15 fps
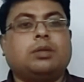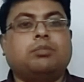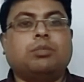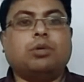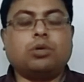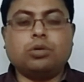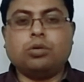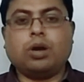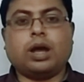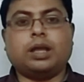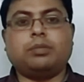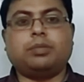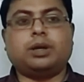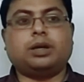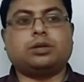
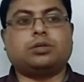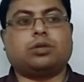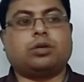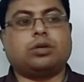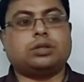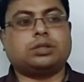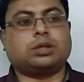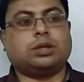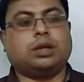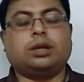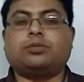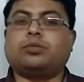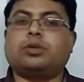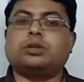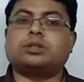Monohybrid cross,
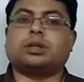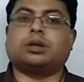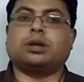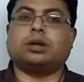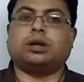it was